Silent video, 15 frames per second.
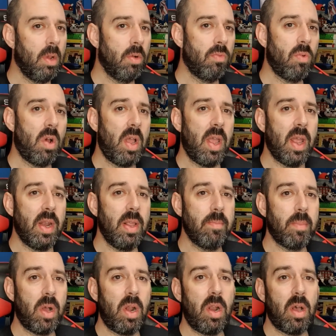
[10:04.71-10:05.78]
Right, and then
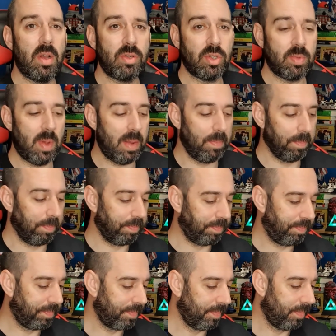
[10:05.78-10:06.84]
my last one.
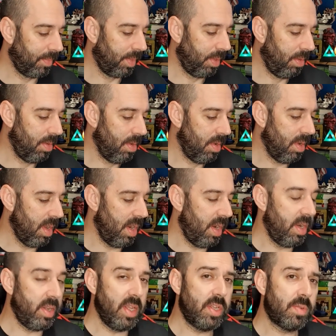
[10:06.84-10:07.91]

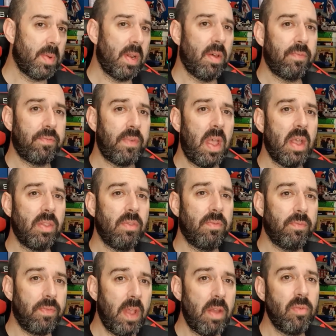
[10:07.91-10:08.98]
And this one I found
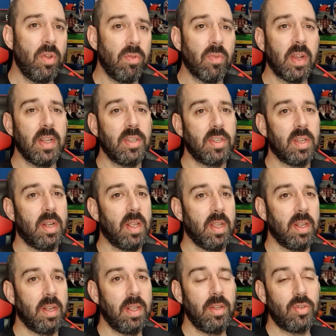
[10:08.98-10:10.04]
very recently,
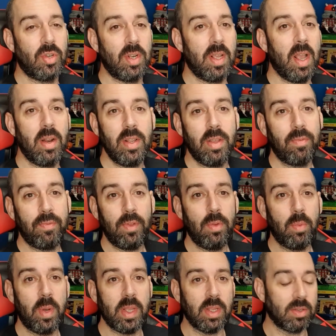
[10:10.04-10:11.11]
literally only a few
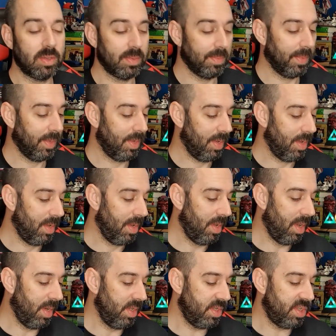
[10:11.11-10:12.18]
weeks.
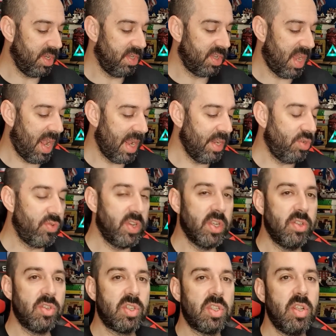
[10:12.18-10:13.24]
And this is
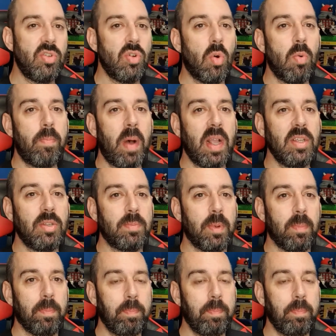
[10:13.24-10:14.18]
Adrian's Digital Basement.